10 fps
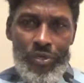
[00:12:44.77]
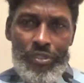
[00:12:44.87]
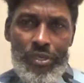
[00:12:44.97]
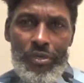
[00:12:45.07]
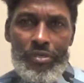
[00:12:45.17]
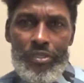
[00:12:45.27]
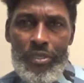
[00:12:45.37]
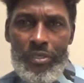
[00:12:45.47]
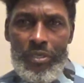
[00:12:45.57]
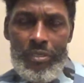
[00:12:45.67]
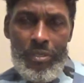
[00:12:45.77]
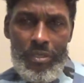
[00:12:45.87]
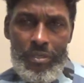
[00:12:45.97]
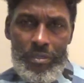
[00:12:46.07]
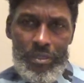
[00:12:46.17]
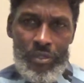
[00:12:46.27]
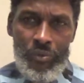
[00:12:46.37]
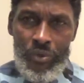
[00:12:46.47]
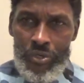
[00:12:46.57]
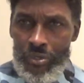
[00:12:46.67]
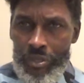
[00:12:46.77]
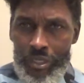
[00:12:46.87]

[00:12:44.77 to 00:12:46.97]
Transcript: authority in the world.